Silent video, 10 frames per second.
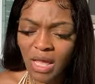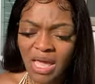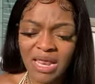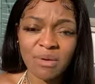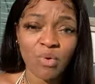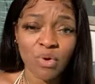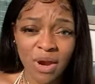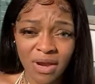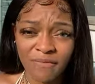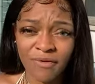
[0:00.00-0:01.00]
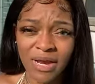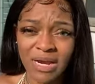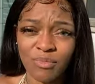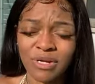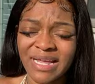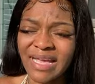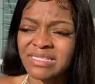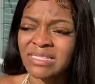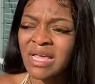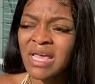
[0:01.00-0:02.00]
anymore for any more days,
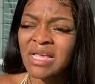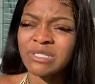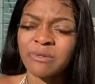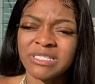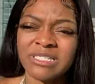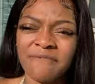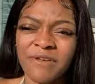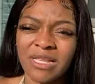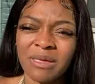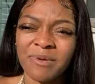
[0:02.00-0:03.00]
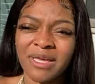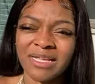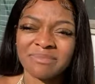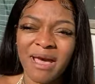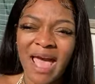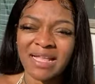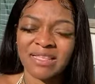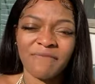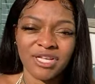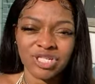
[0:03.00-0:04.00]
specifically because my
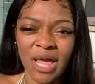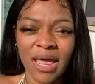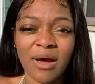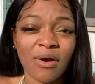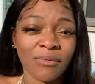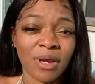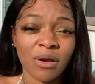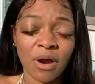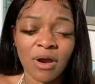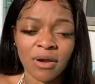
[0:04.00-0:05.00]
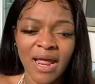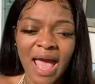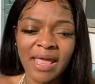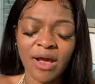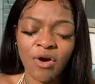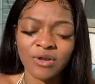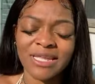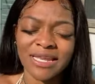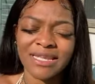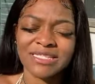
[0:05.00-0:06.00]
activation had already occurred. It only
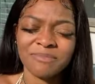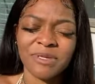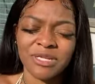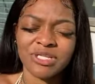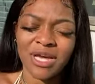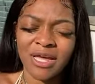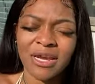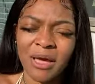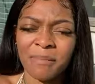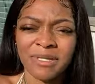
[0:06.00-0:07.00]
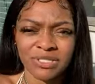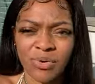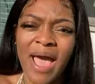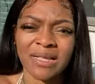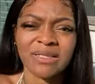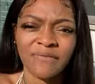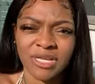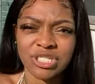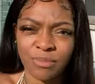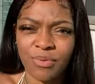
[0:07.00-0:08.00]
needed to be done up until
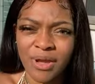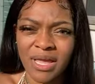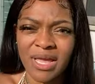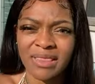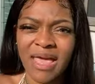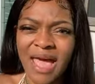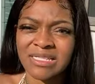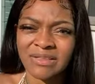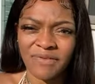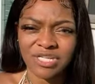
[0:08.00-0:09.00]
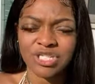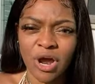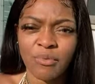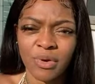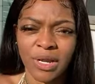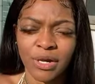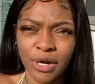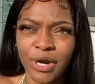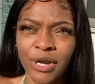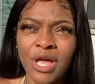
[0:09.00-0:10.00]
activation point, and the activation already occurred.